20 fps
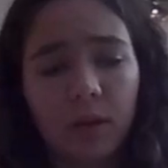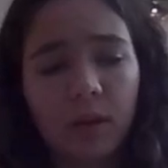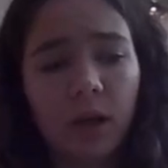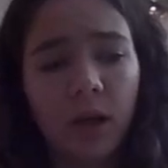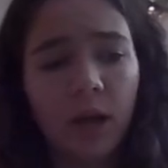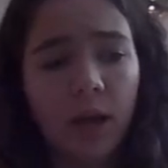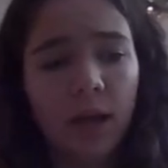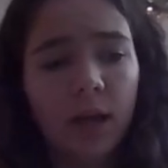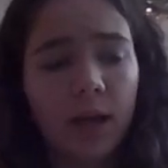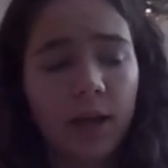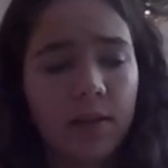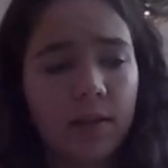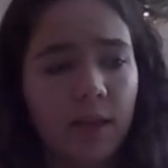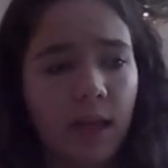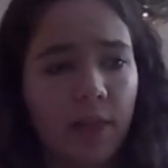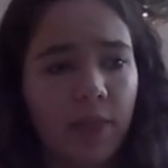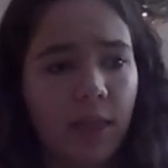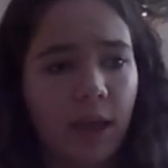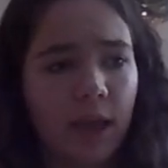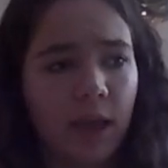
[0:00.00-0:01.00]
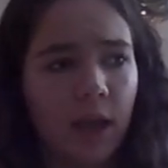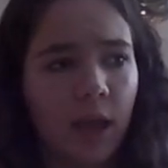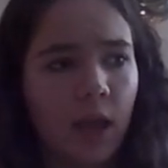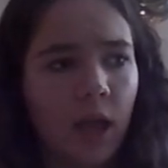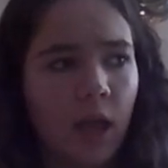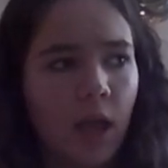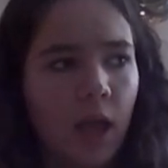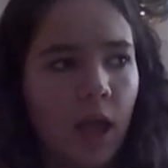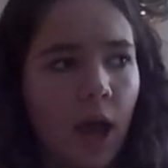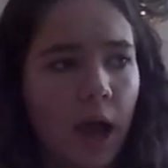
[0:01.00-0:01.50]
and I said like,
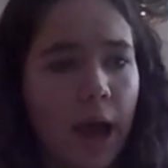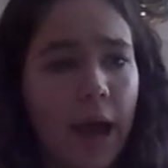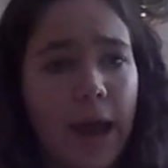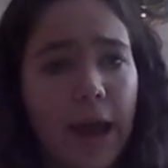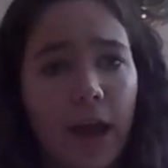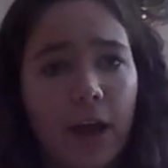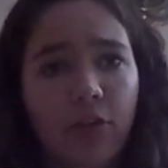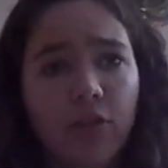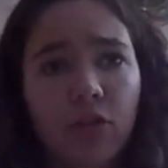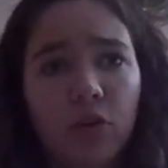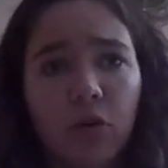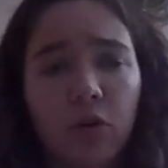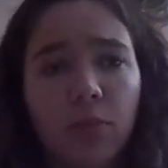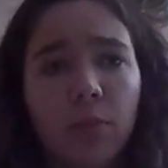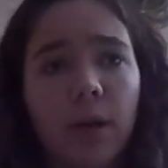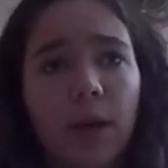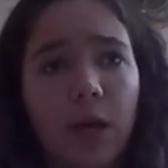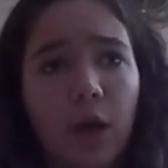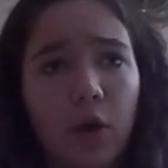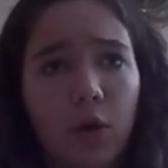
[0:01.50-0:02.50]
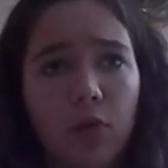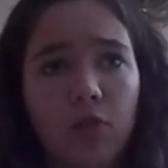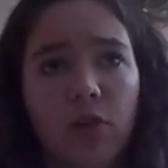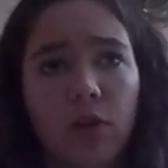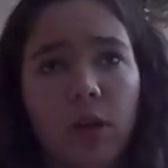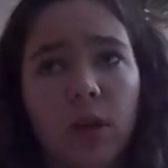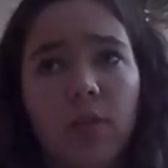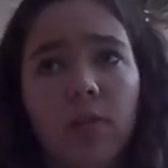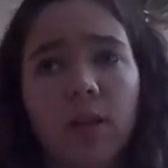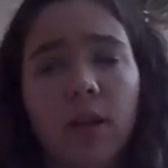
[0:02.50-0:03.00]
I had told my
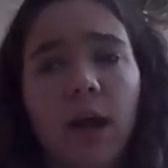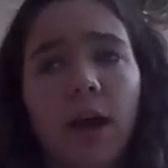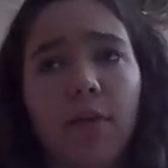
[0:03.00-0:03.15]
coaches and